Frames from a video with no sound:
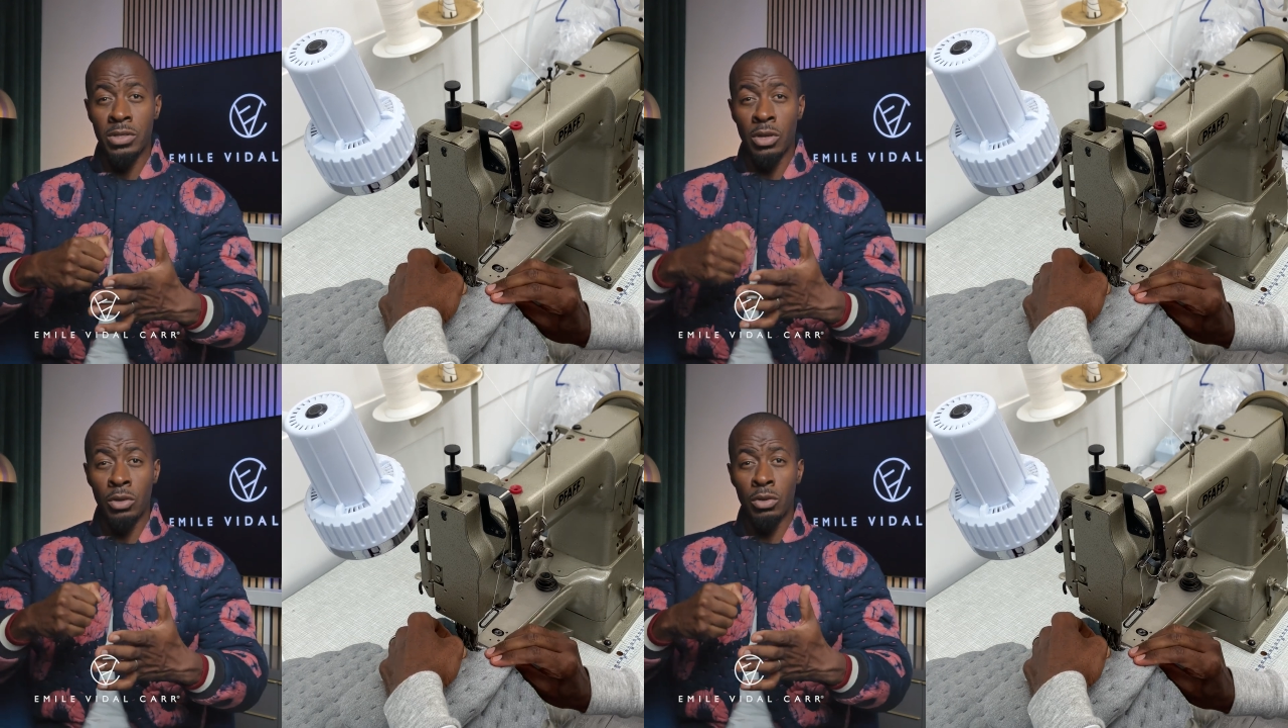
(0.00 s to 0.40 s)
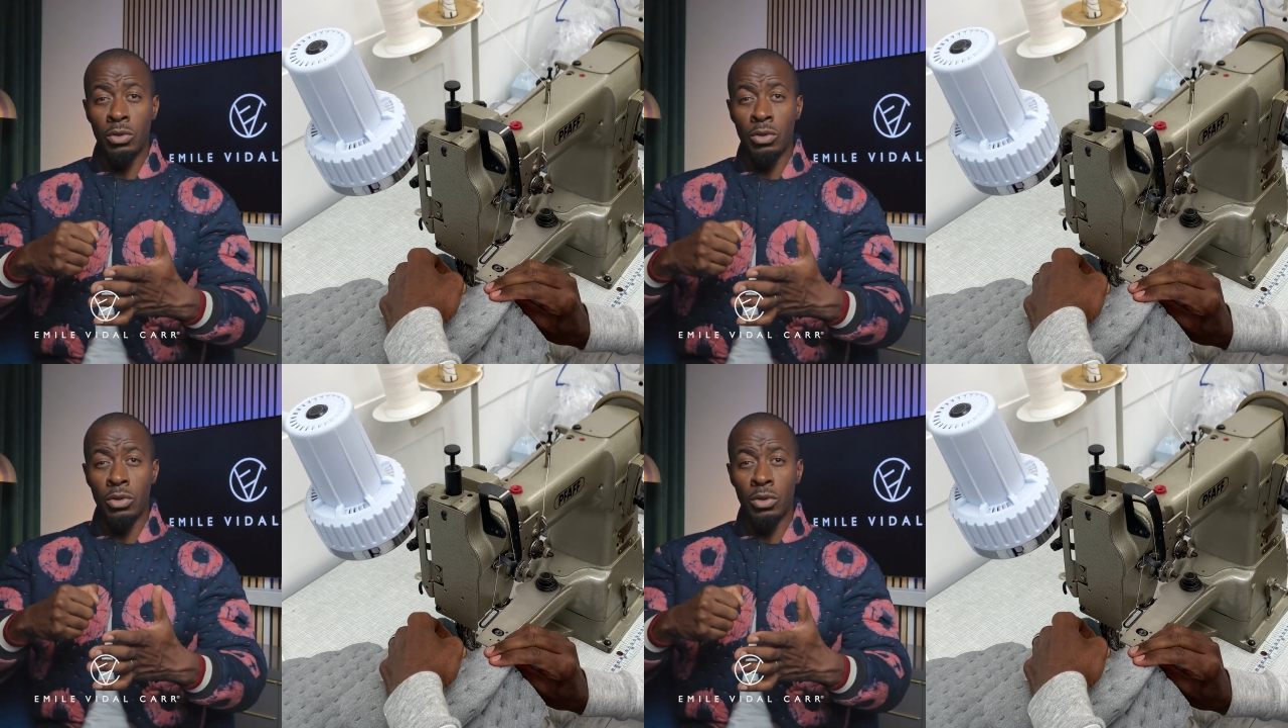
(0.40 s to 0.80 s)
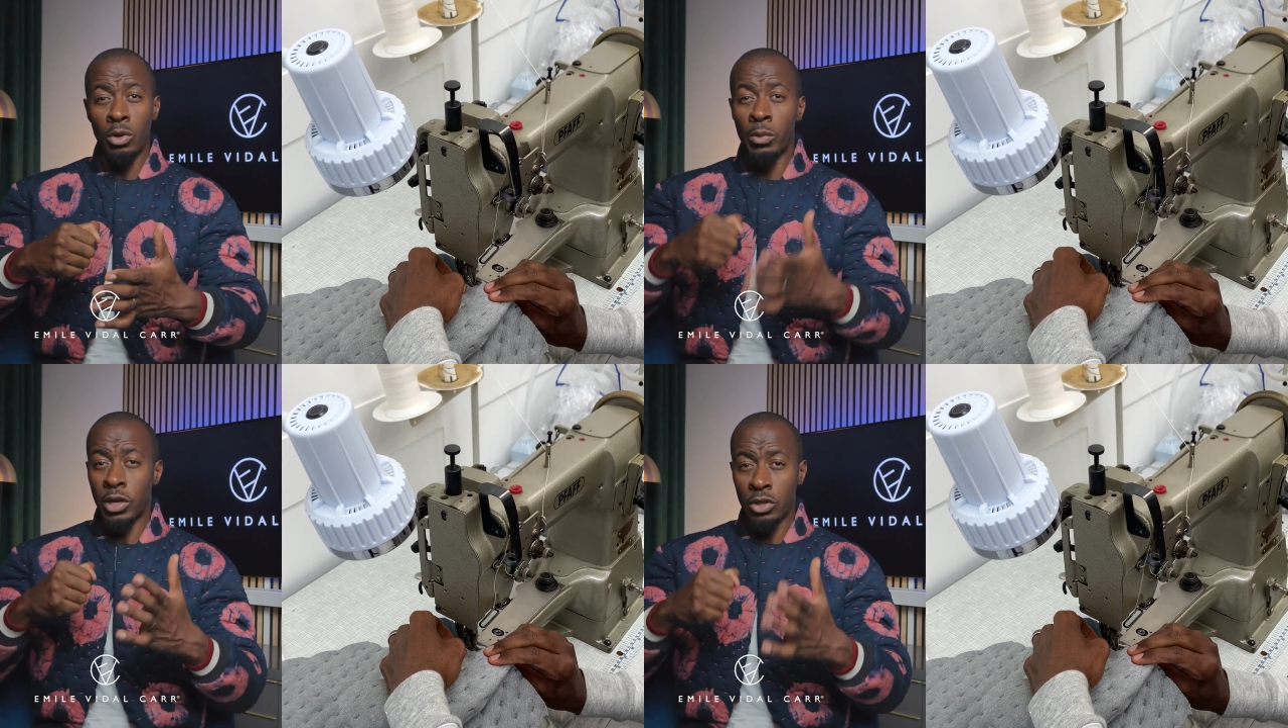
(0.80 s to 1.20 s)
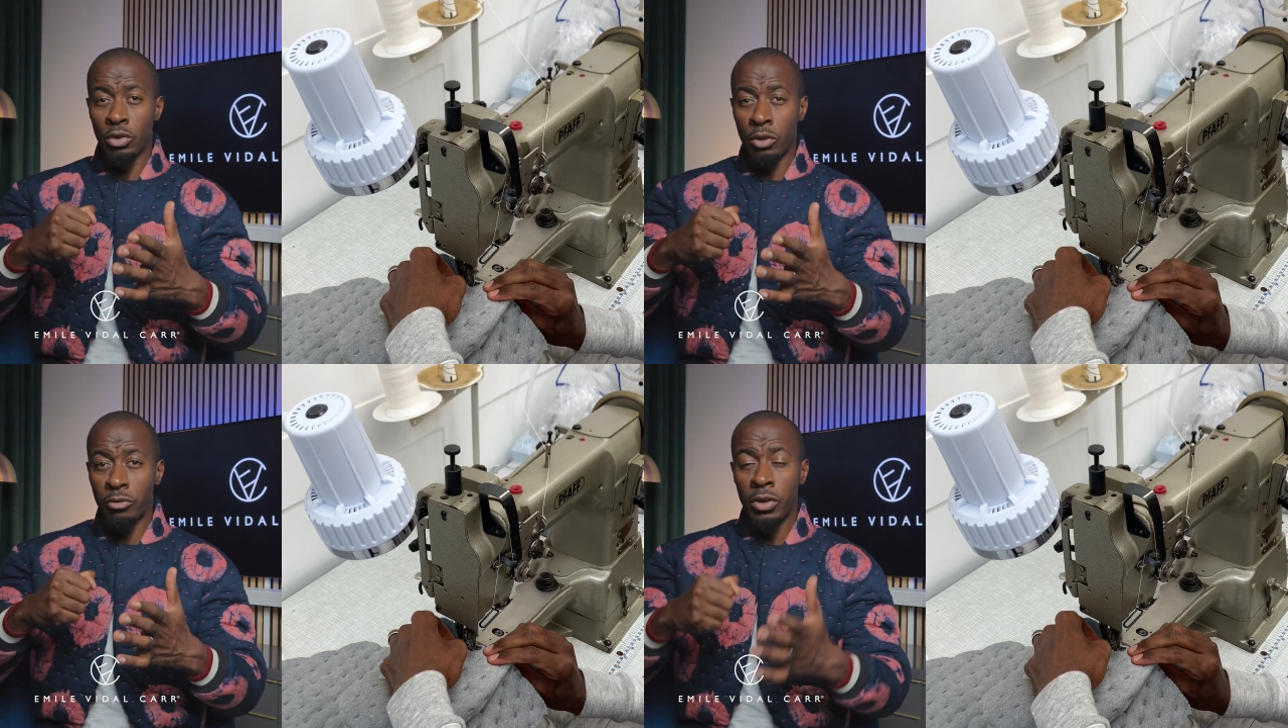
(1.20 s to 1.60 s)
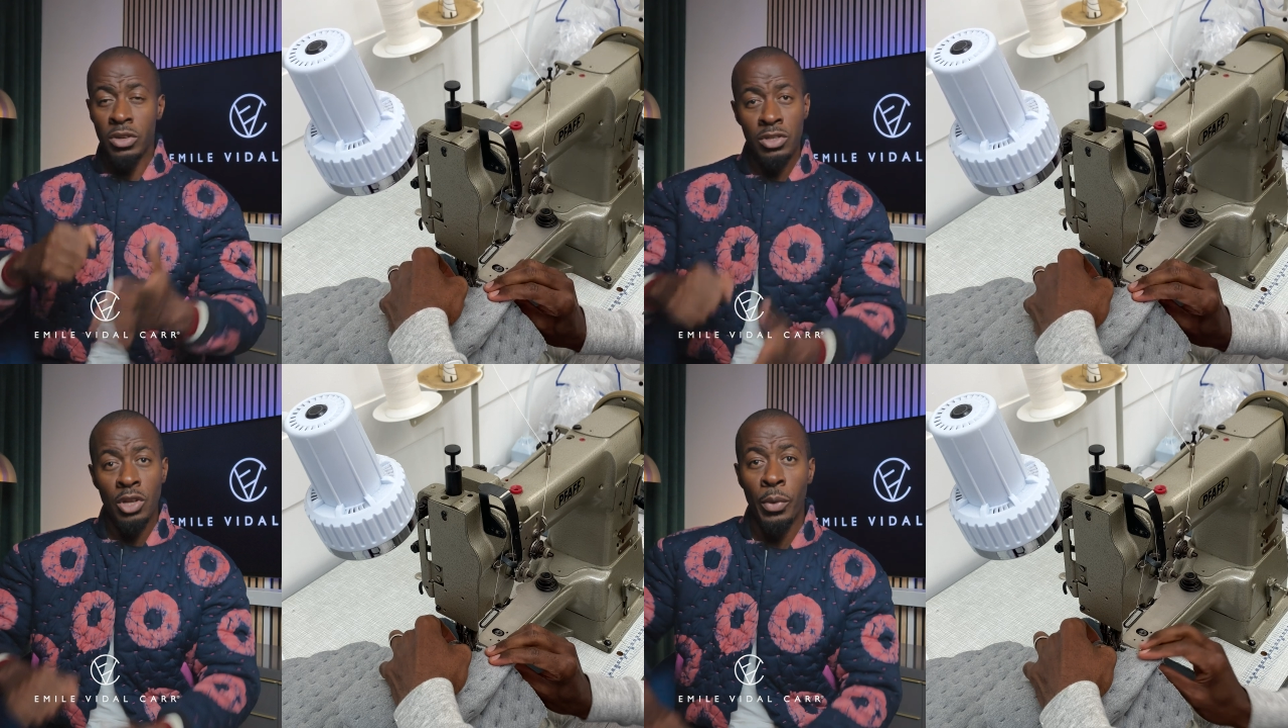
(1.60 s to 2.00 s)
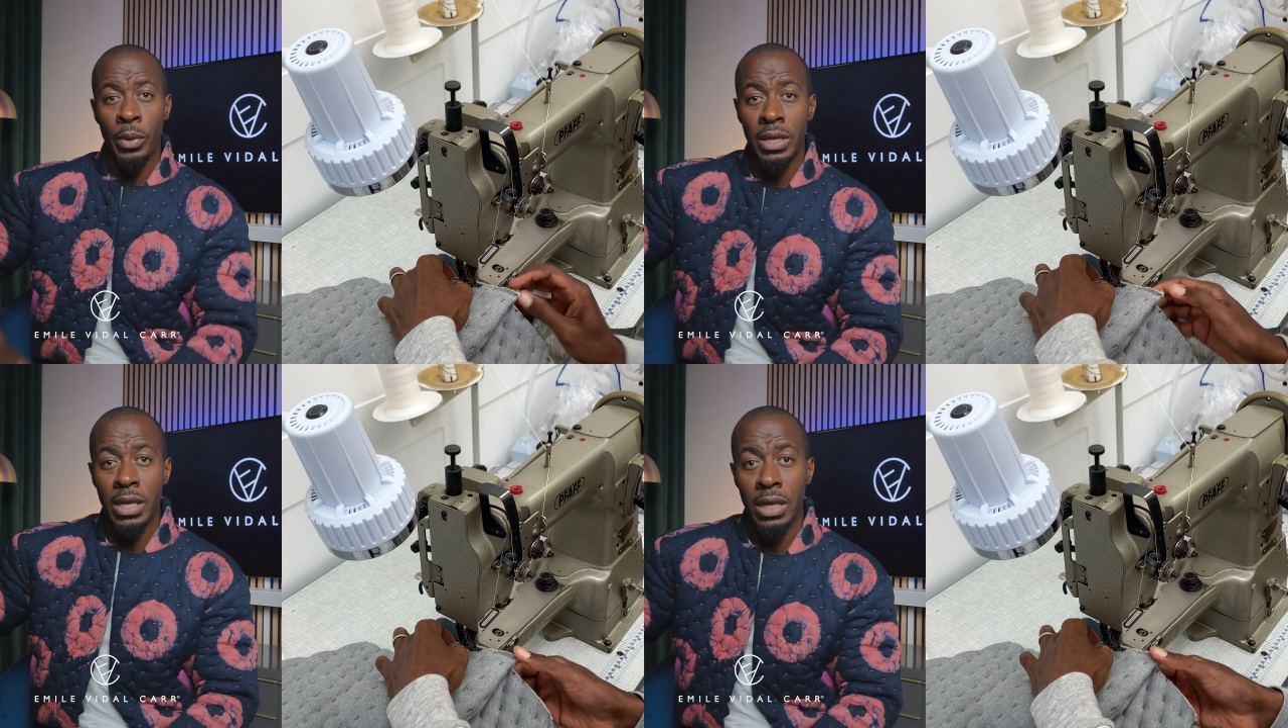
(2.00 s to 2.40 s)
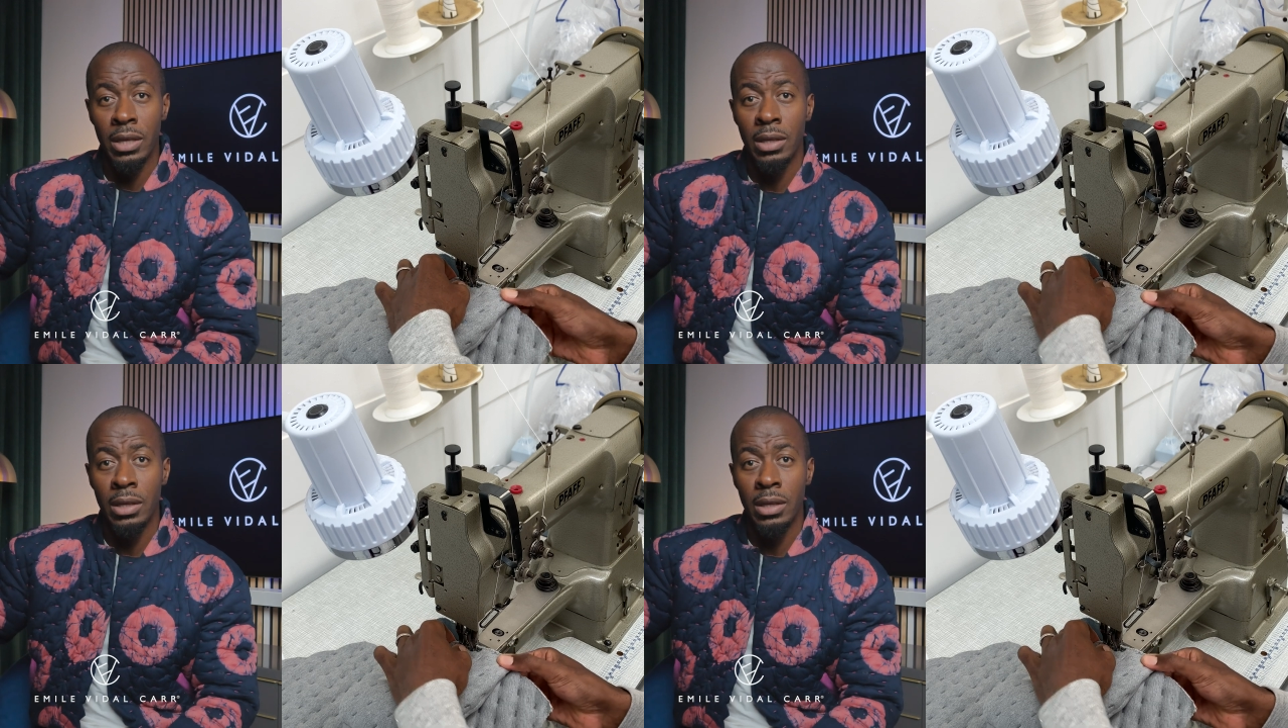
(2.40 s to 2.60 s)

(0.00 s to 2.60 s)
So you want to make sure your foot is nowhere near.